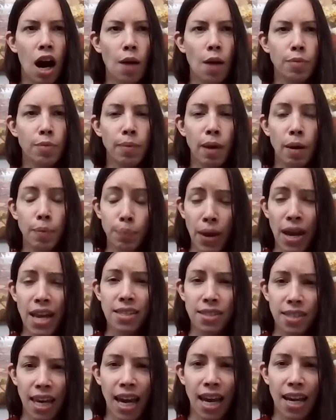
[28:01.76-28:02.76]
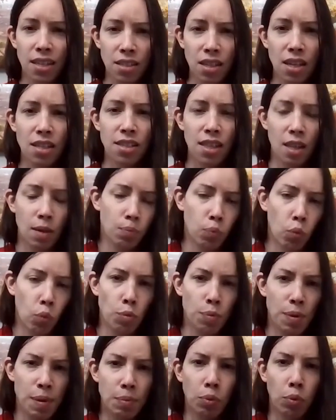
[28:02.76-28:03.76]
My base case is that more
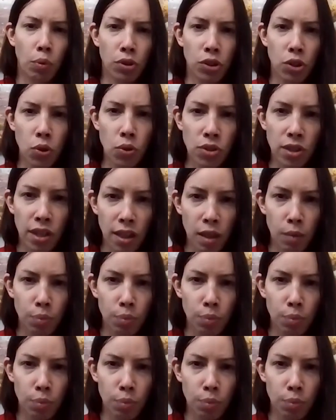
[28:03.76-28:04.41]
people will use it, the